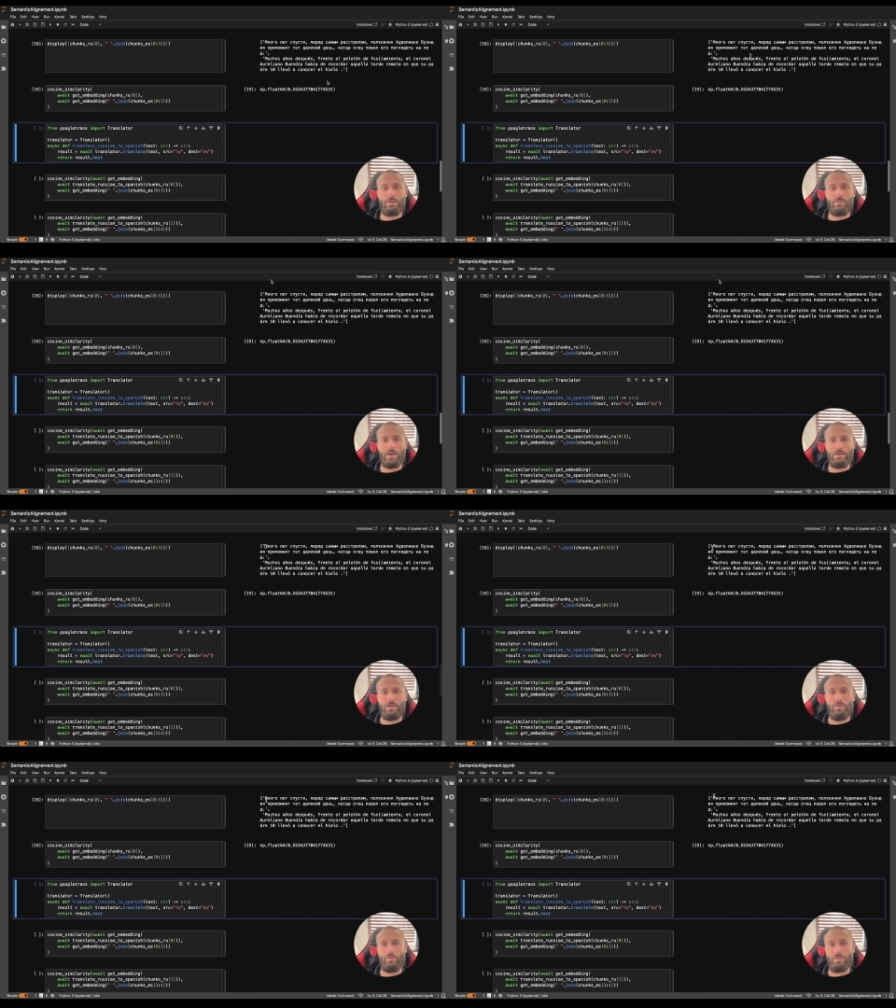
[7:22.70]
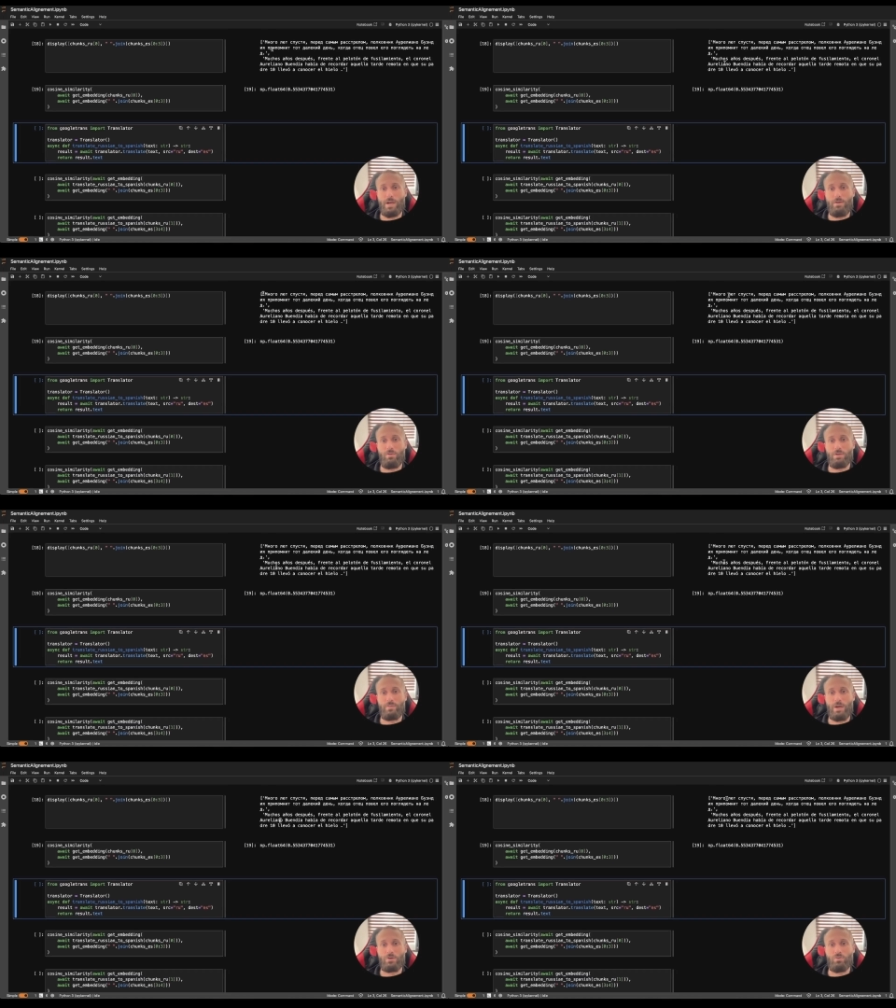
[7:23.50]
But from the manual
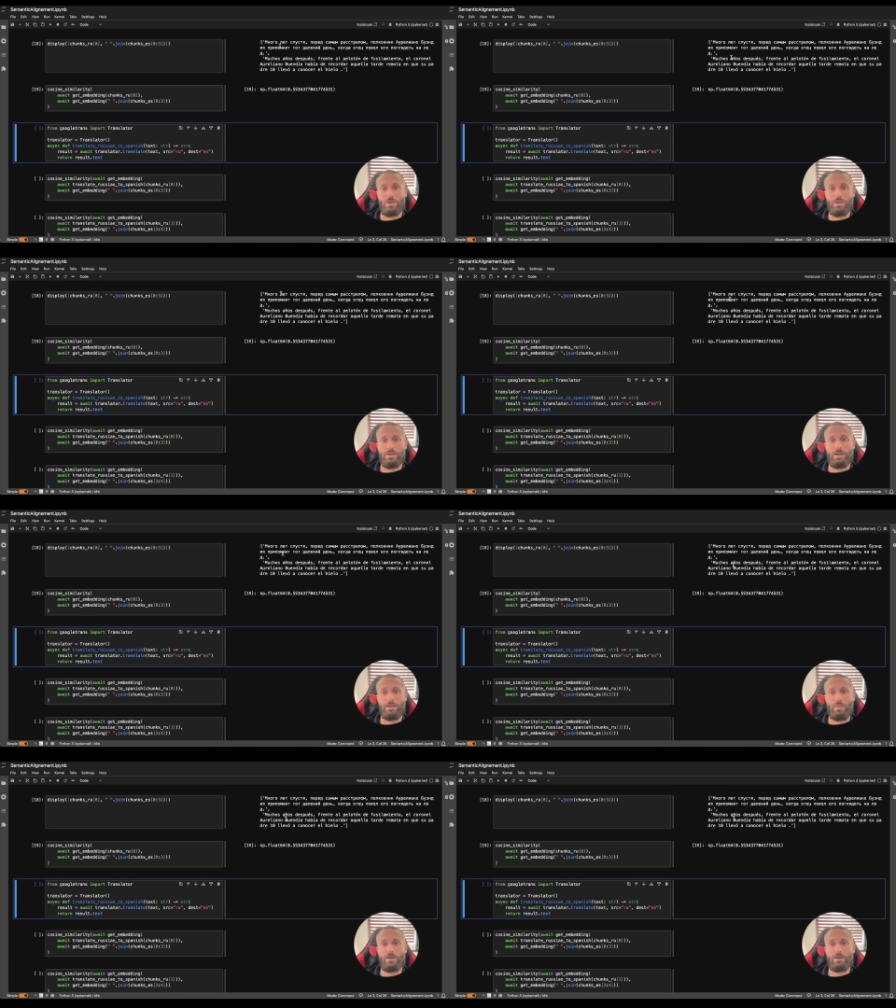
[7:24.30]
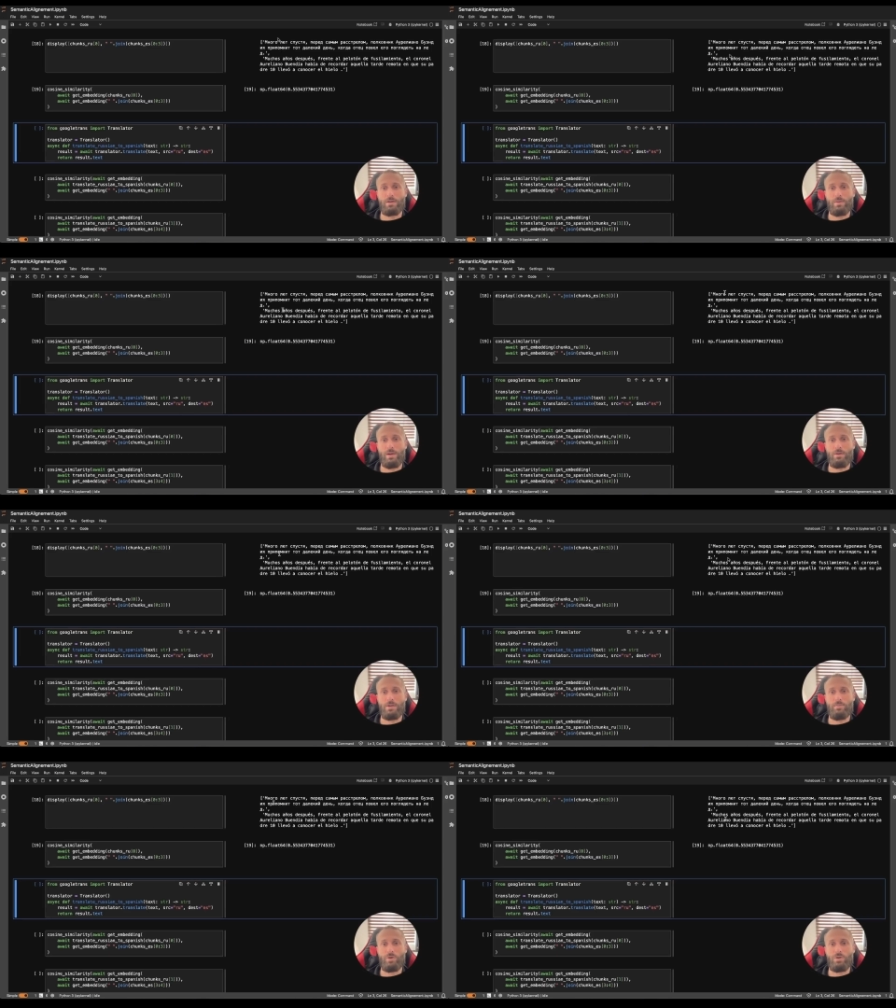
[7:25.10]
inspection, we can see that semantical similarity
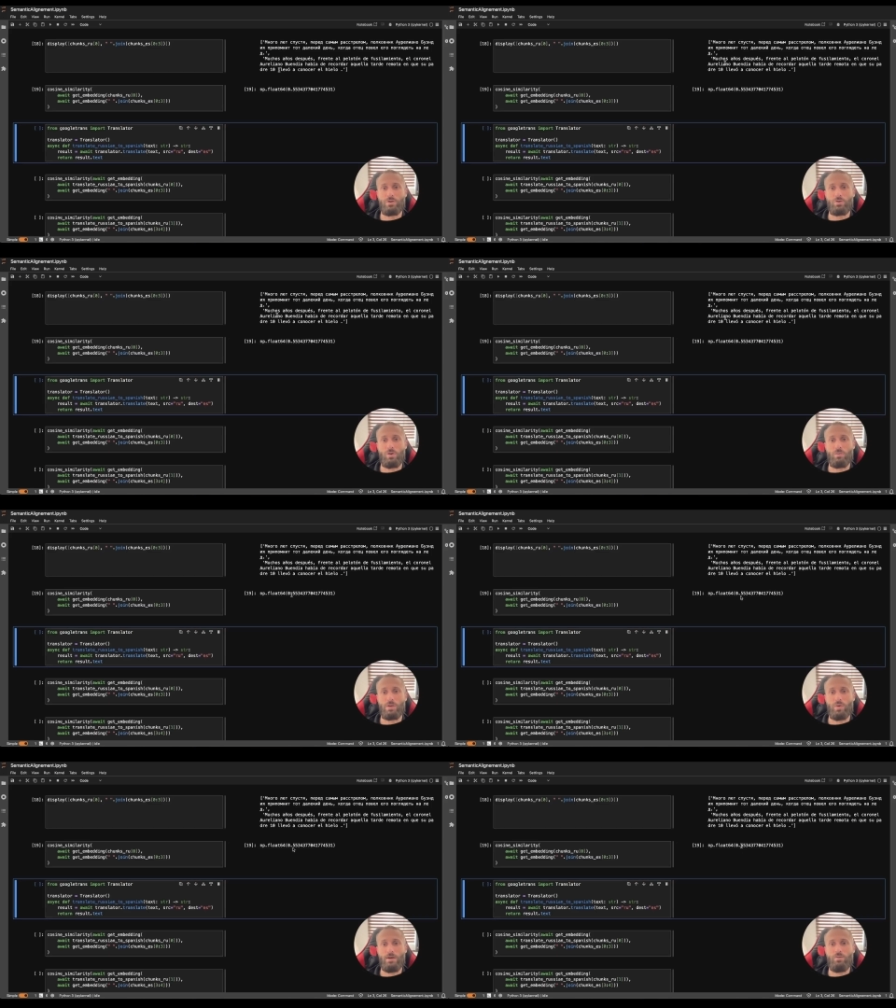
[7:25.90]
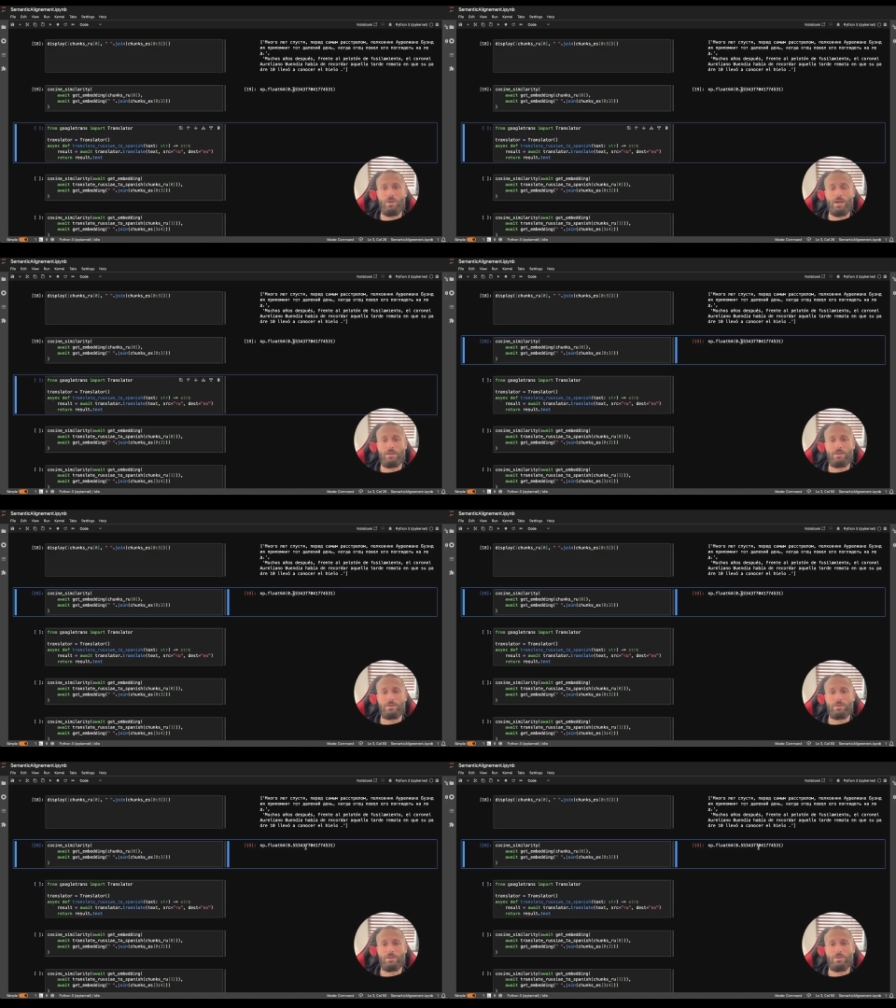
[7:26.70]
is pretty strong. But why do we get
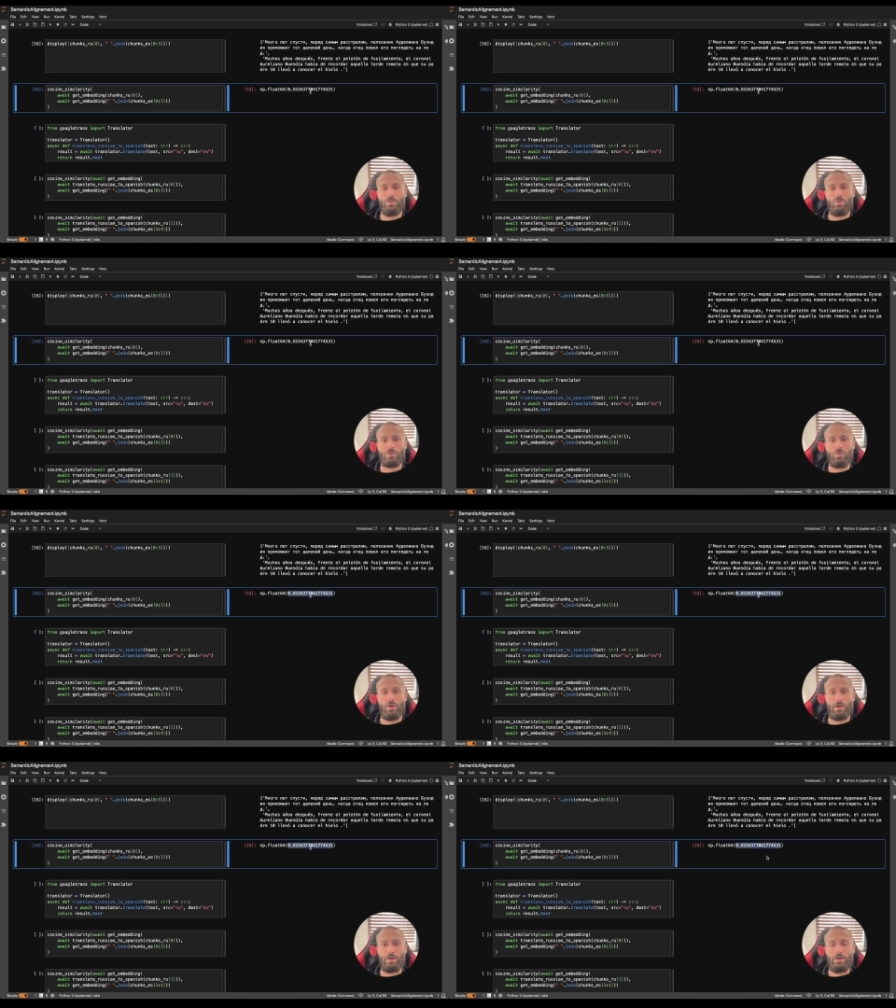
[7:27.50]
this low score?